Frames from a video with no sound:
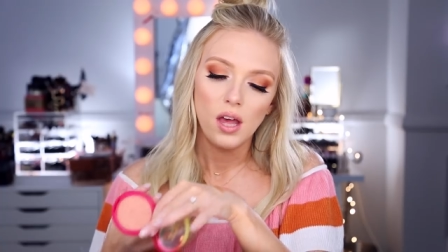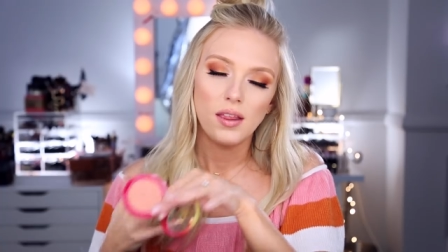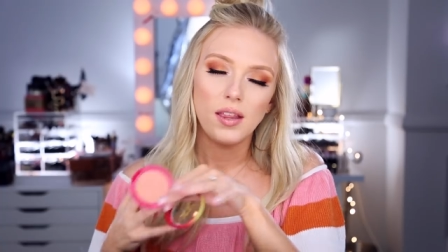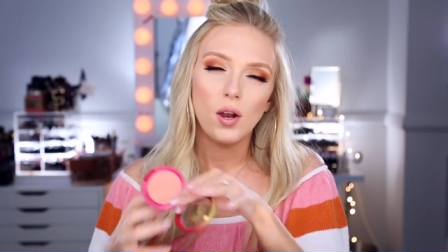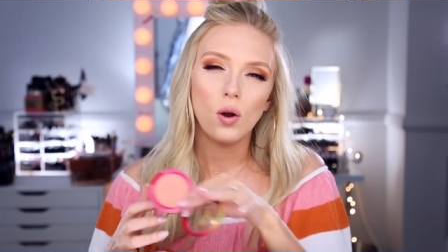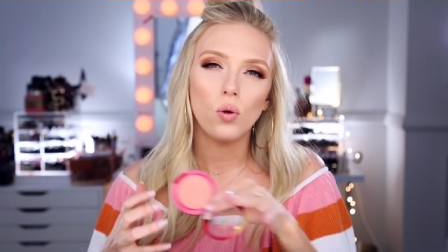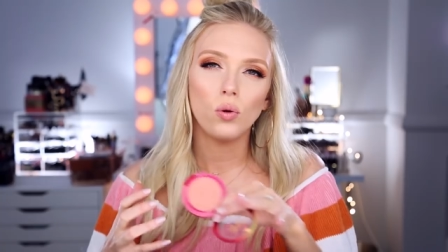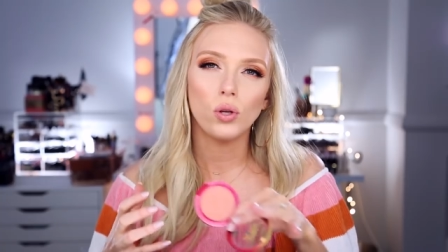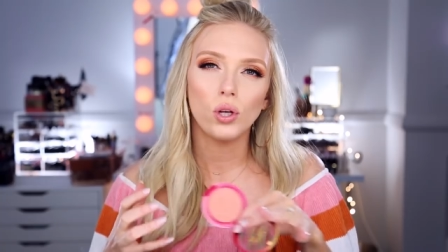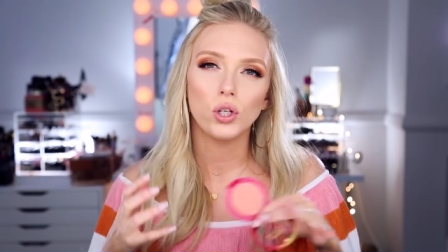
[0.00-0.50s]

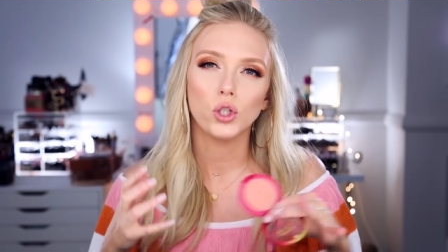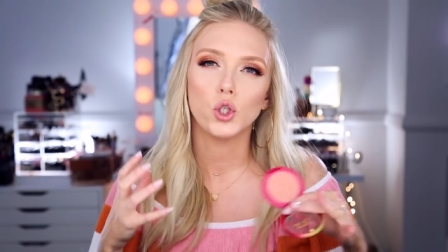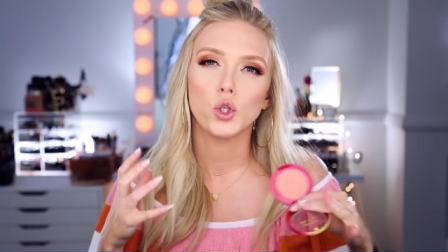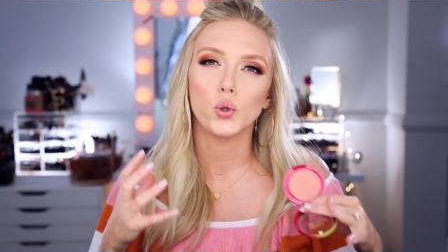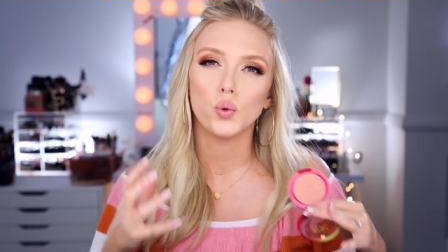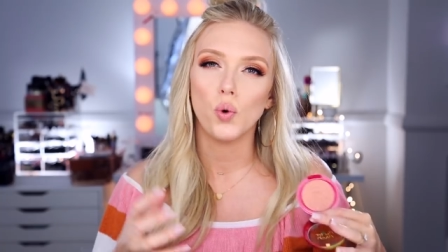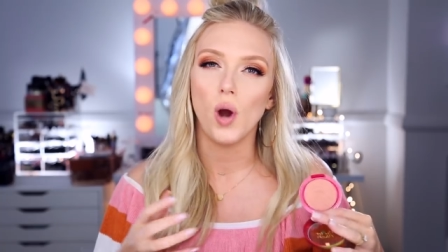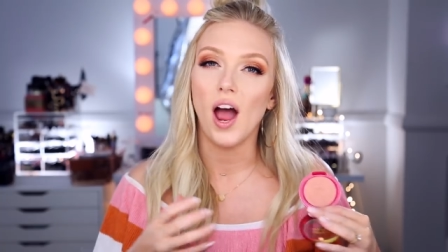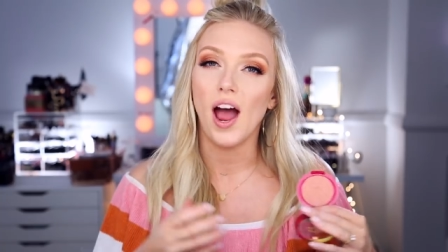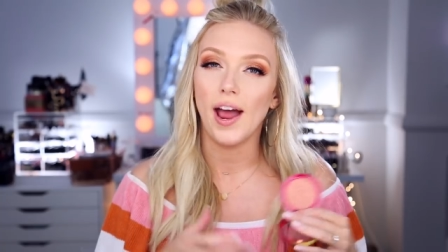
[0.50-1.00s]
they don't look
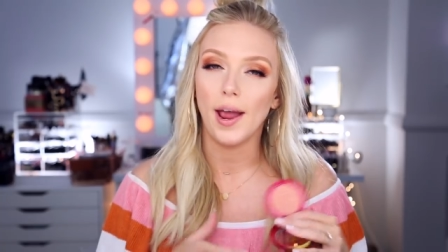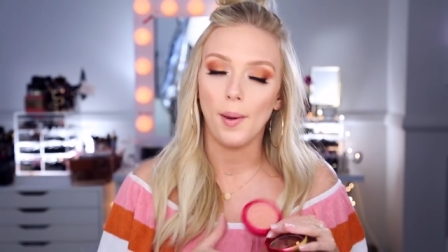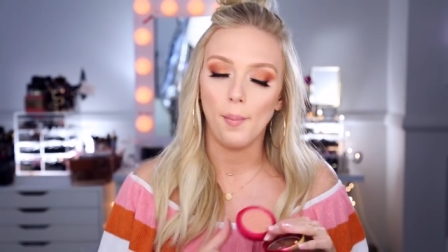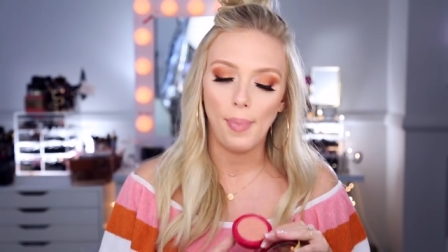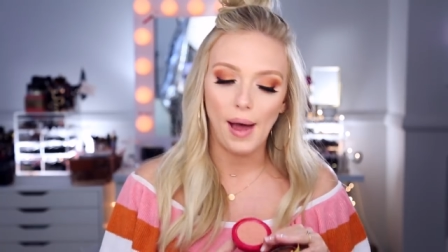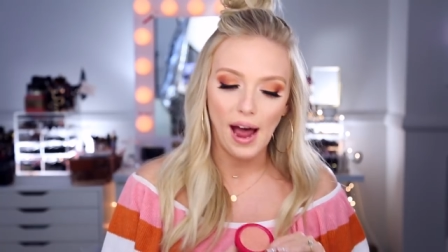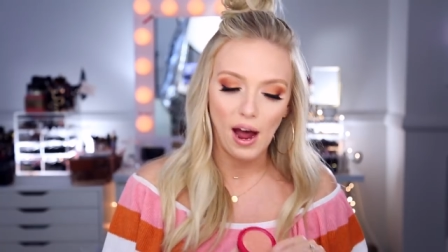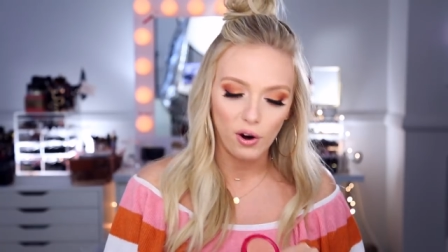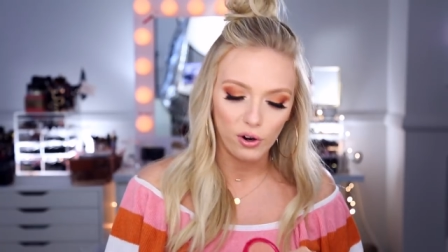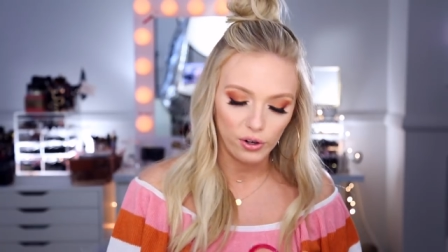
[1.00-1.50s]
dry
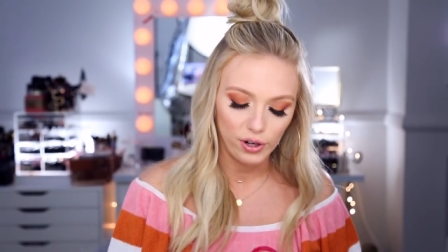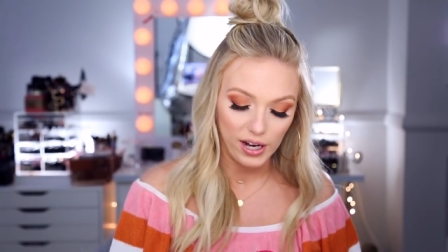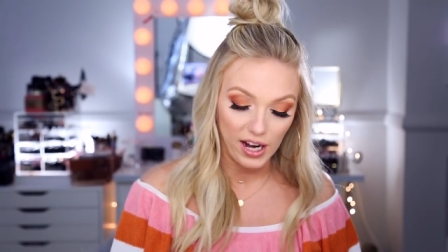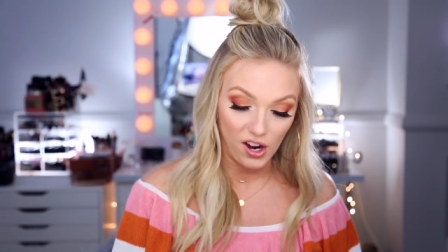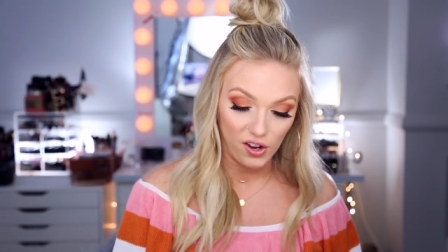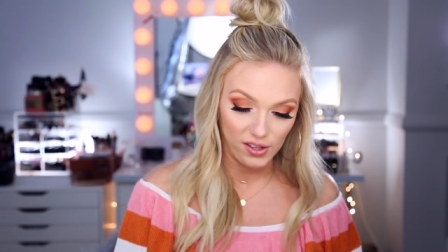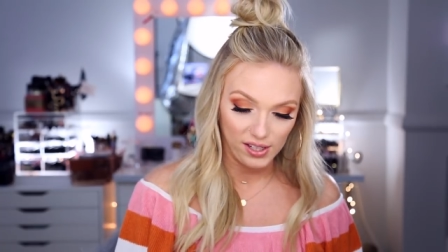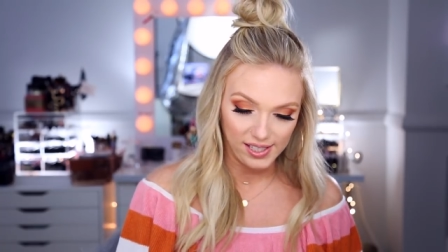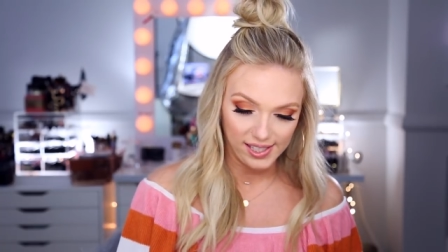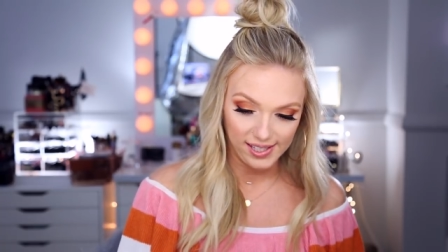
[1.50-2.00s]
and powdery
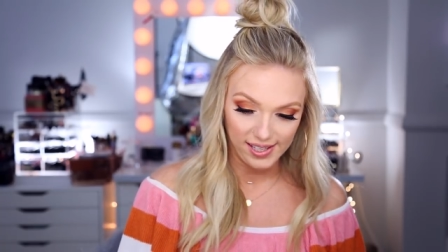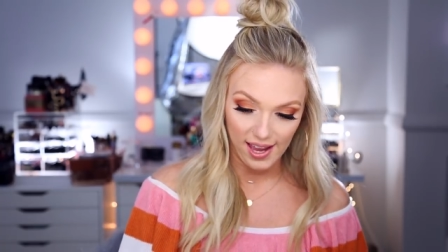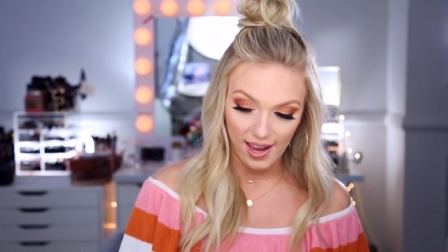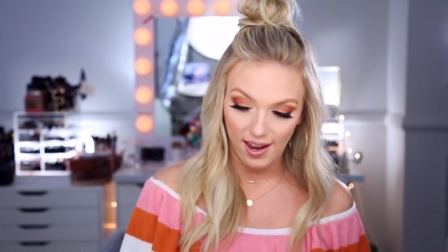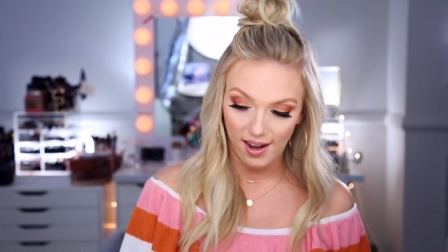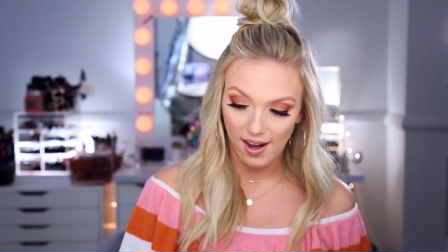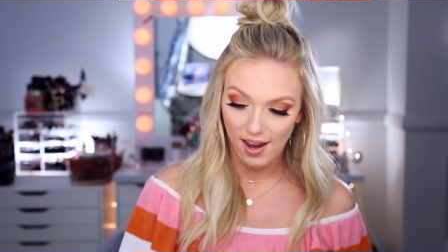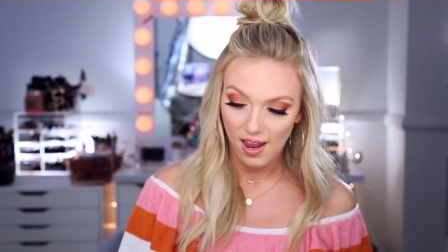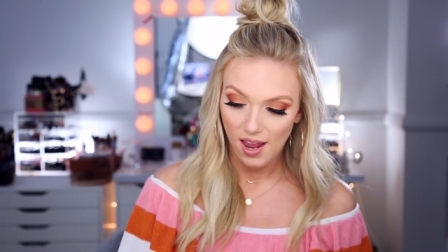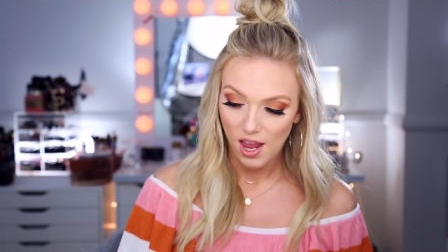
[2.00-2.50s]
on the
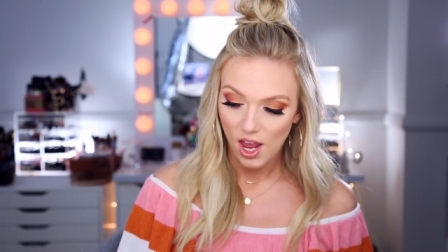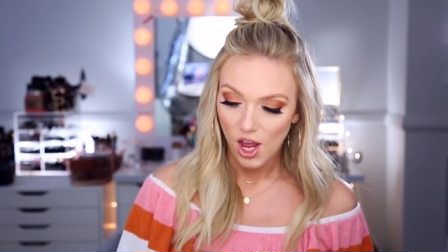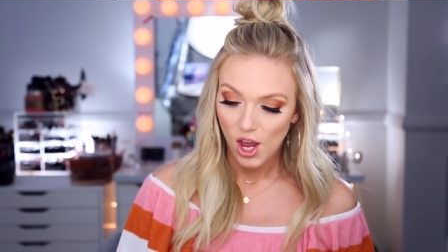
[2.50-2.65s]
skin.